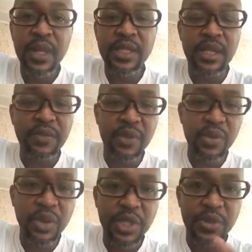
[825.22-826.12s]

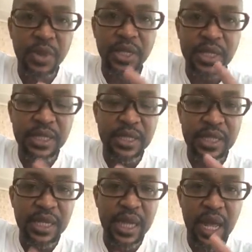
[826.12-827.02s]
which is spelled
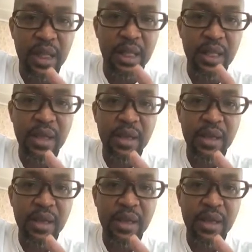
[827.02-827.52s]
DLVRY,